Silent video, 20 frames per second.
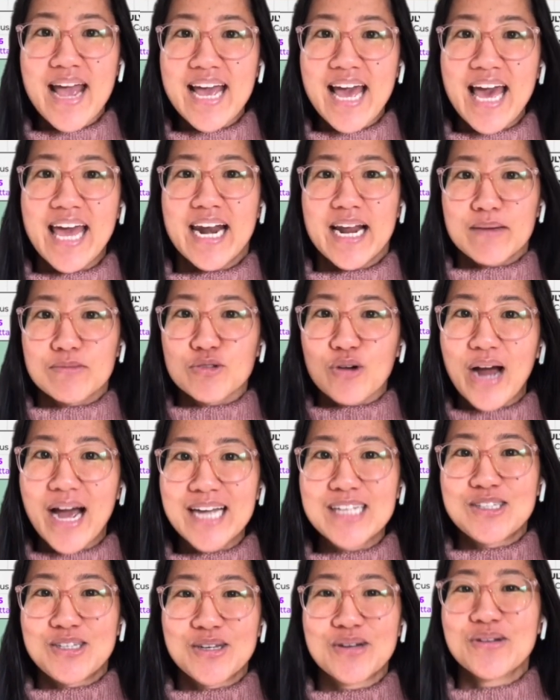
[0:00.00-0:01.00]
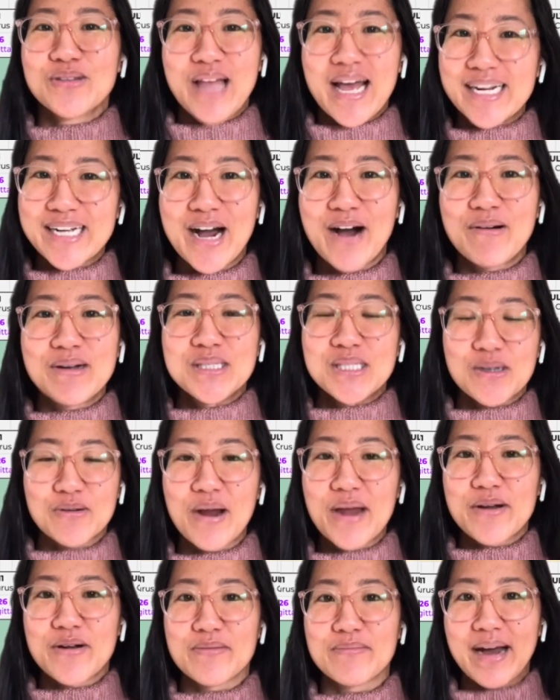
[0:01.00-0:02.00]
and I'm trying to let go and
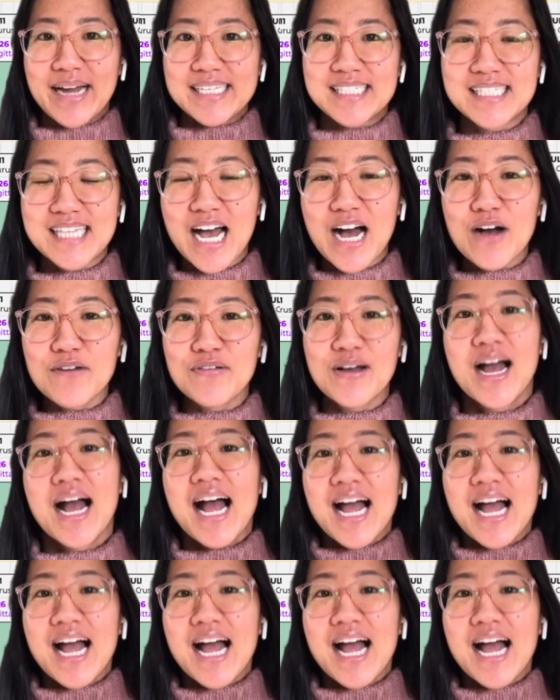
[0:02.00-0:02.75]
surrender myself.